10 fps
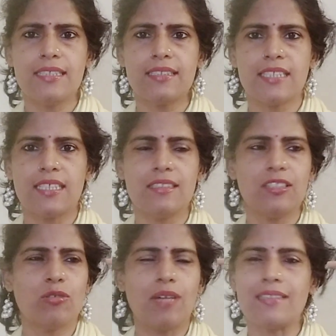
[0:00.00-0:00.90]

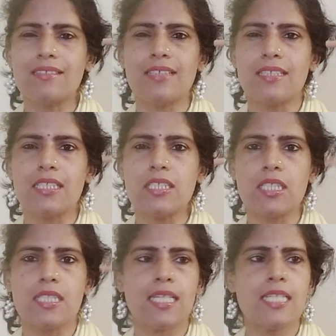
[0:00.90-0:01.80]
I think 6-inch
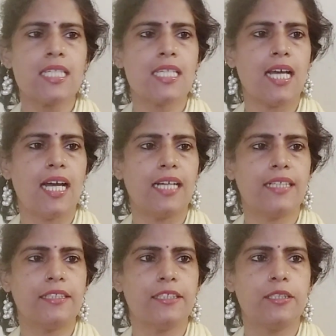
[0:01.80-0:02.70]
incense,
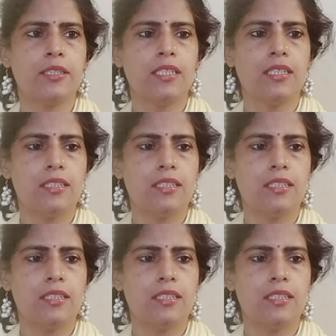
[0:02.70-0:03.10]
and